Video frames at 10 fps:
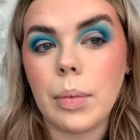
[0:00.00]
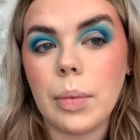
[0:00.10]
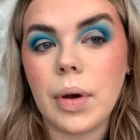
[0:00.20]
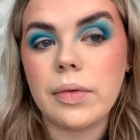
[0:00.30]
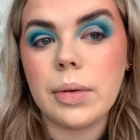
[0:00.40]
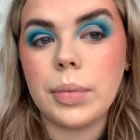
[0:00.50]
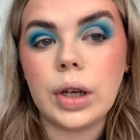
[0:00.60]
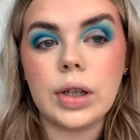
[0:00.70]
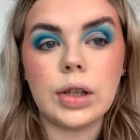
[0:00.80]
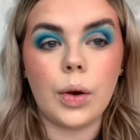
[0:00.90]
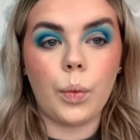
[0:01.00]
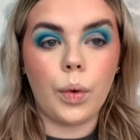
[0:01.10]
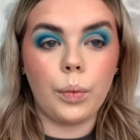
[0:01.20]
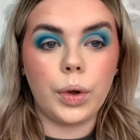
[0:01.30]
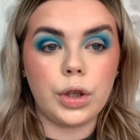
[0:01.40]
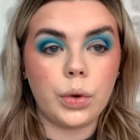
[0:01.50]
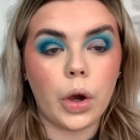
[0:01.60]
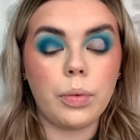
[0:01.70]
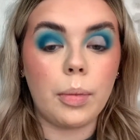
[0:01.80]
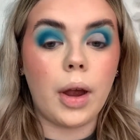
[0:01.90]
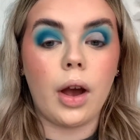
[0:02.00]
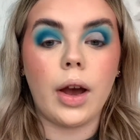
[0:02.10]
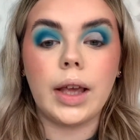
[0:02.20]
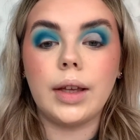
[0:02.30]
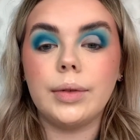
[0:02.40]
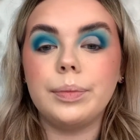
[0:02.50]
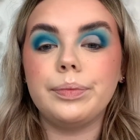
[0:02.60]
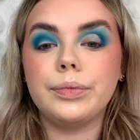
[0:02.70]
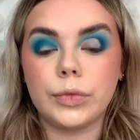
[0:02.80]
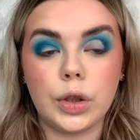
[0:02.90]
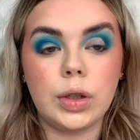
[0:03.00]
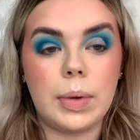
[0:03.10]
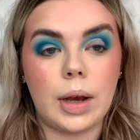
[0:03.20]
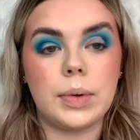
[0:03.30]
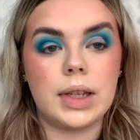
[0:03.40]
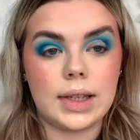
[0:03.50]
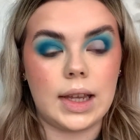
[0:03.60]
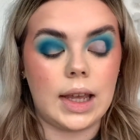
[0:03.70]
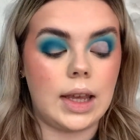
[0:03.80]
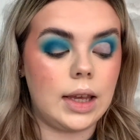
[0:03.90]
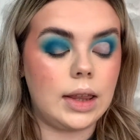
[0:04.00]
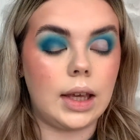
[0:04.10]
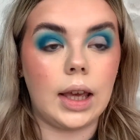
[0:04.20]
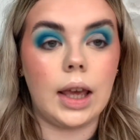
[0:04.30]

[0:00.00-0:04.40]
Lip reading: above it, because I want, when you open my eye, you to be able to see the